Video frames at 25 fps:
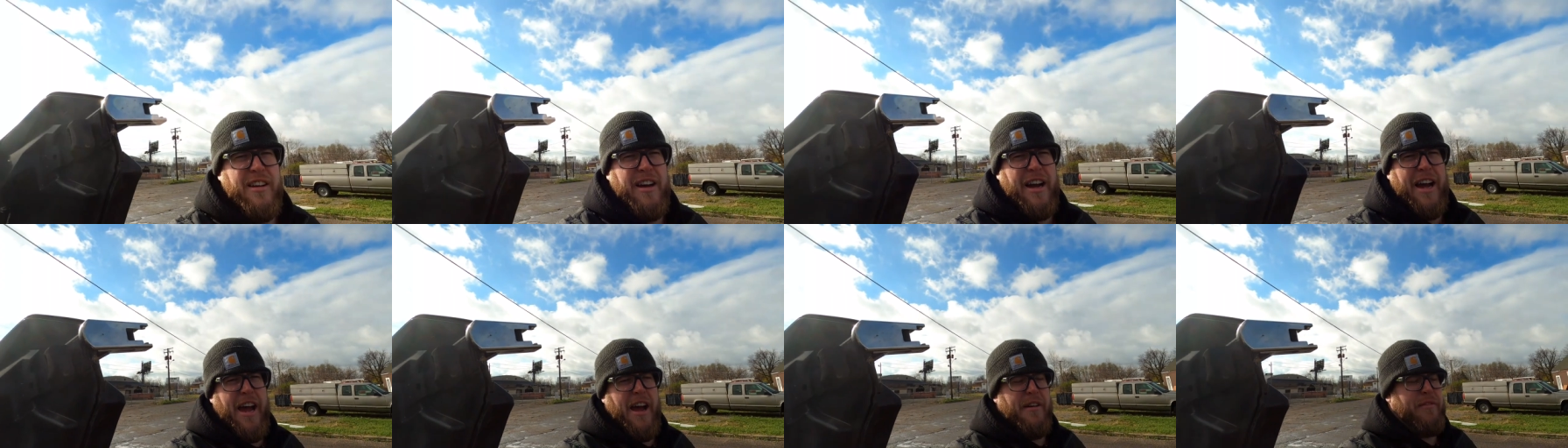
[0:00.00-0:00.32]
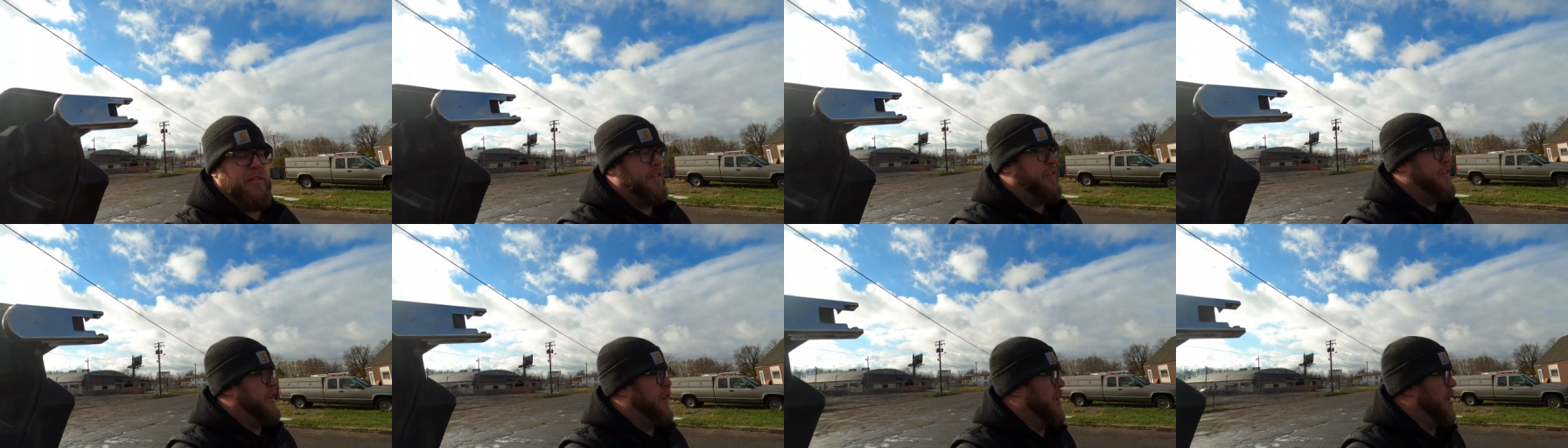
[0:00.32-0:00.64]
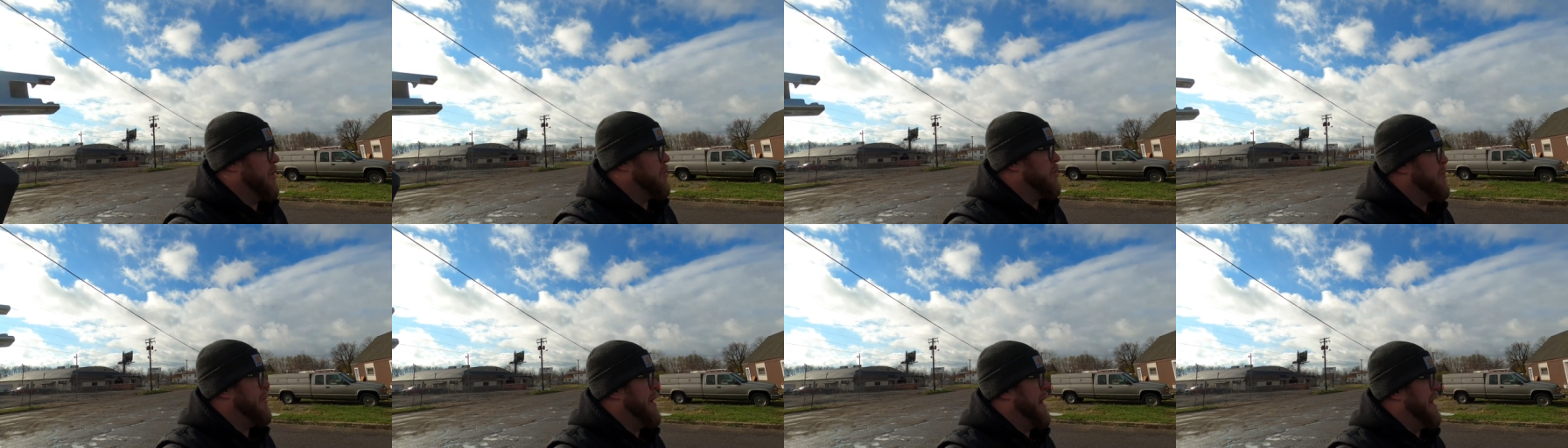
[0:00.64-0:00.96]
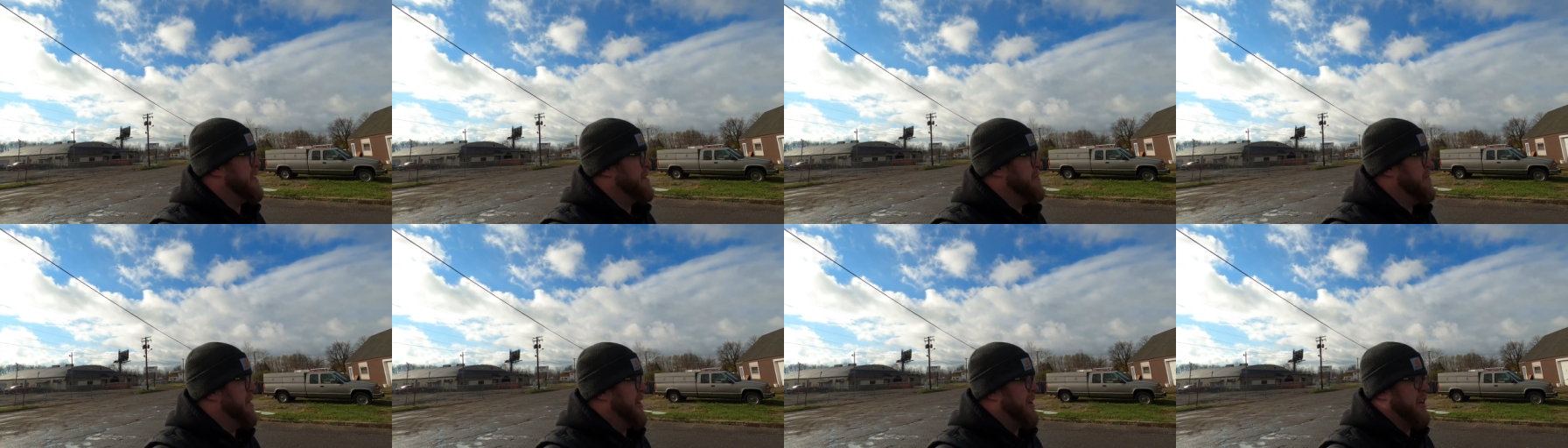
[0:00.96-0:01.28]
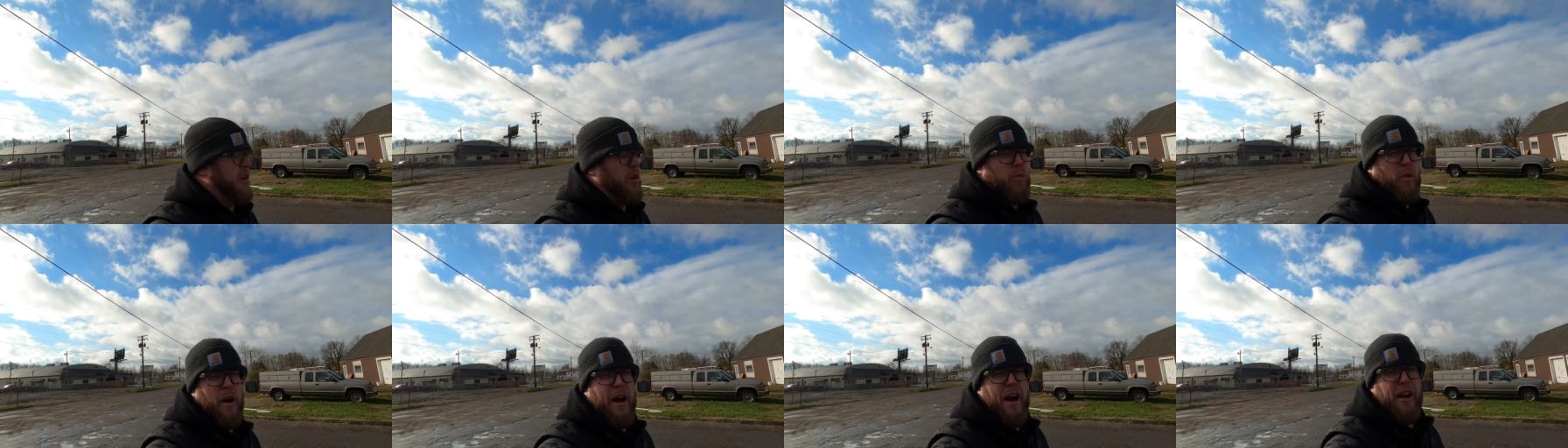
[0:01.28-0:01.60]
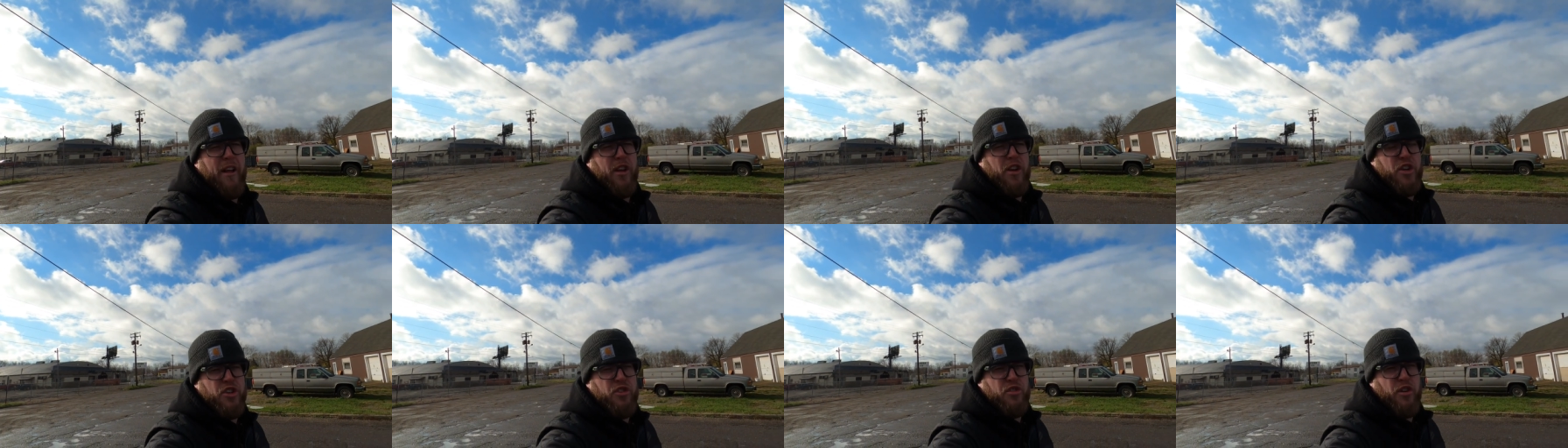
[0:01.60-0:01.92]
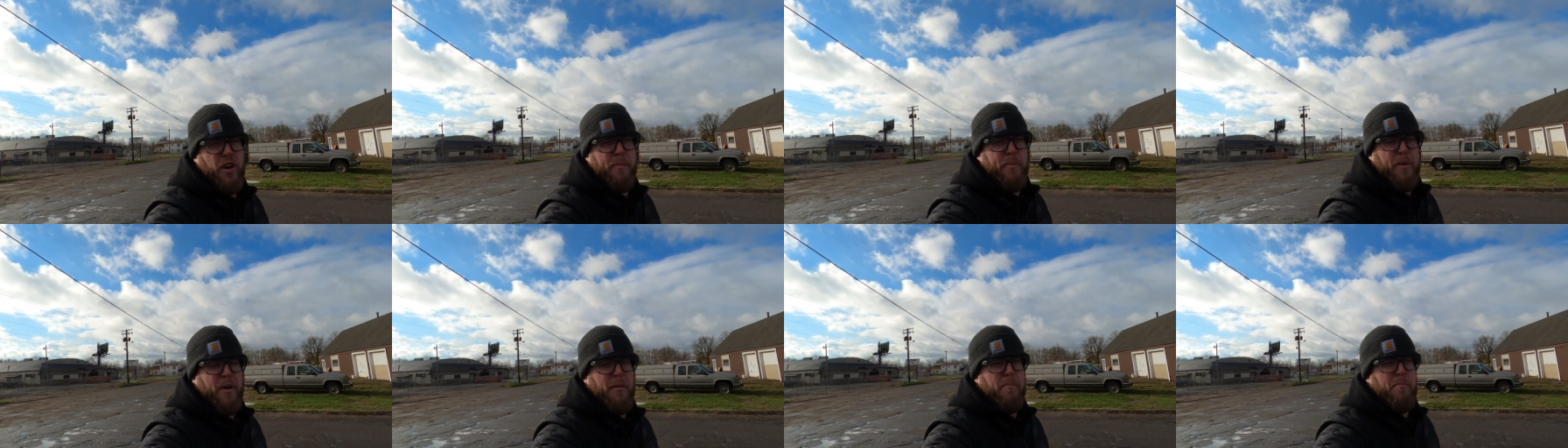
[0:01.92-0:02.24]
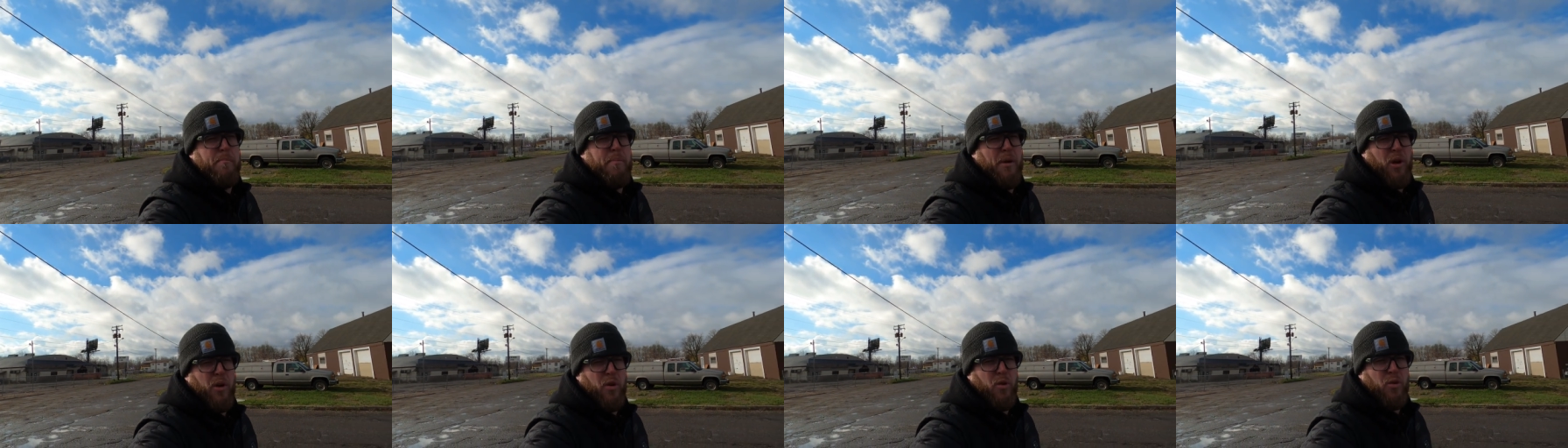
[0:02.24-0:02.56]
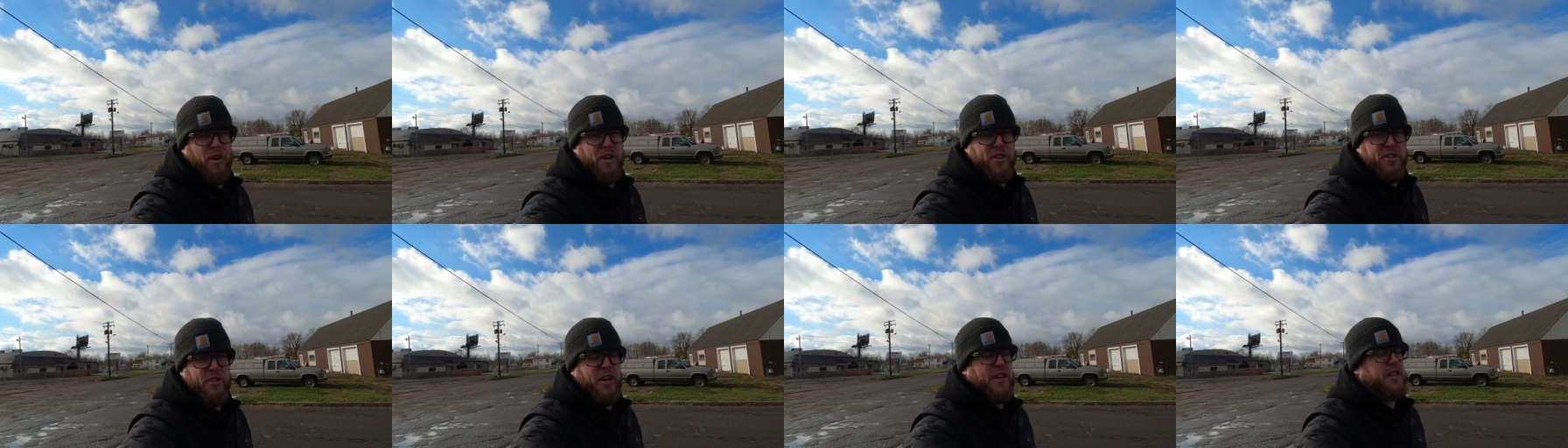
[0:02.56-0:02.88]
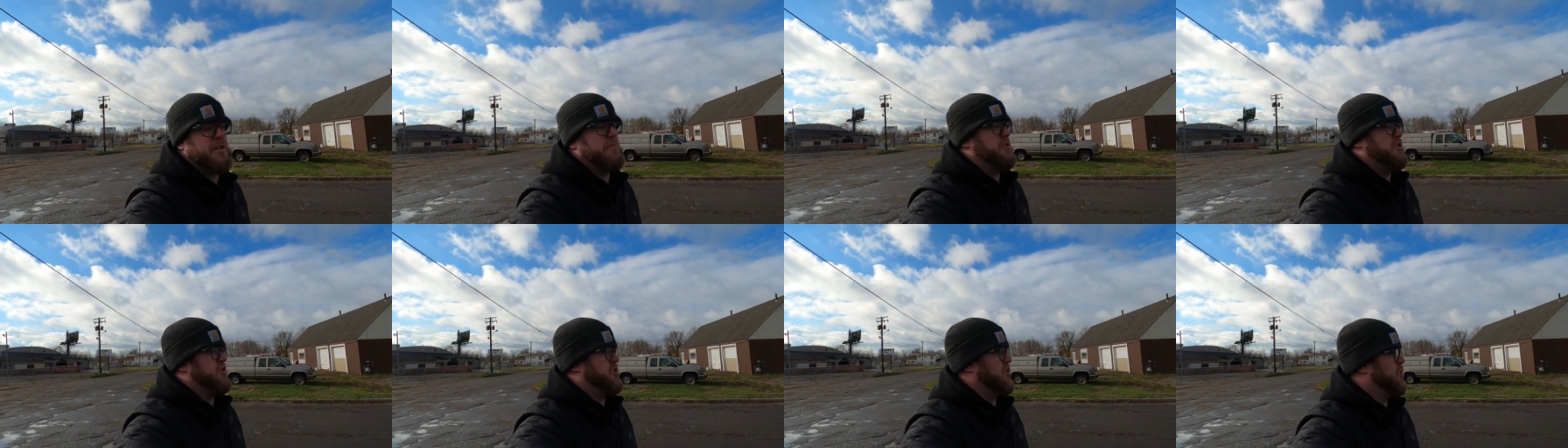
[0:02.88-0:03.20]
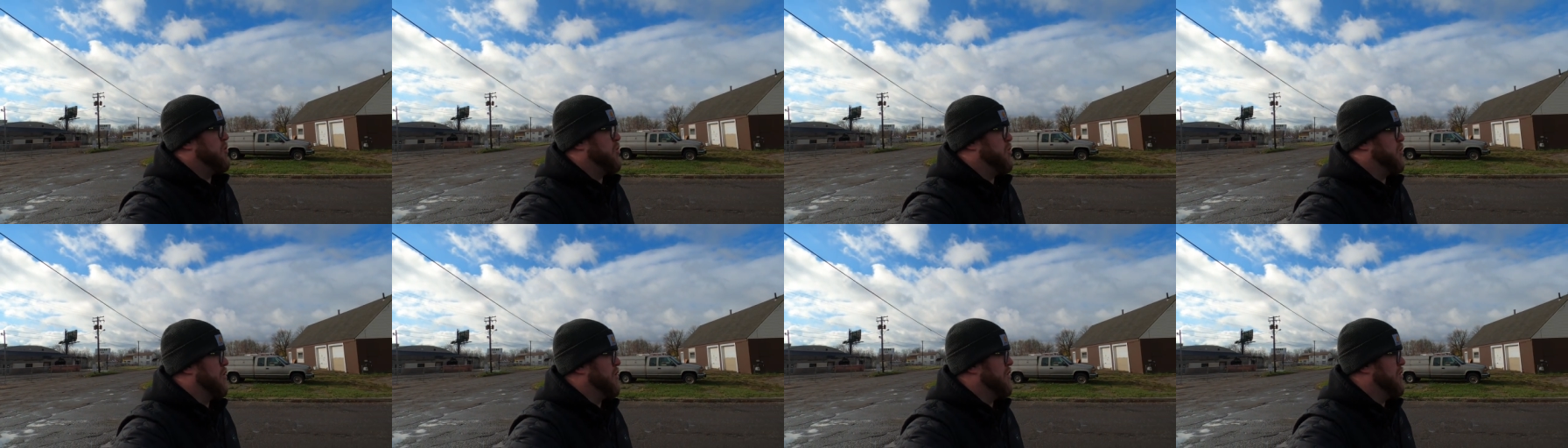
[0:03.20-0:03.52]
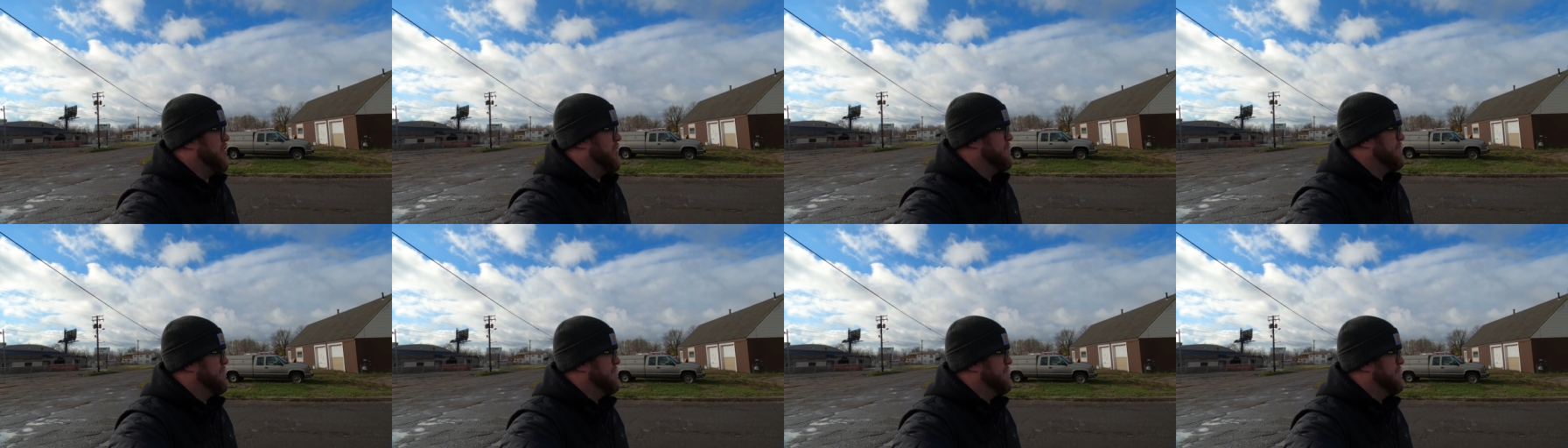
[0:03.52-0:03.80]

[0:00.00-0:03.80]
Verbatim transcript: I have a feeling we're about to make an O'Reilly's trip and build a transmission cooler.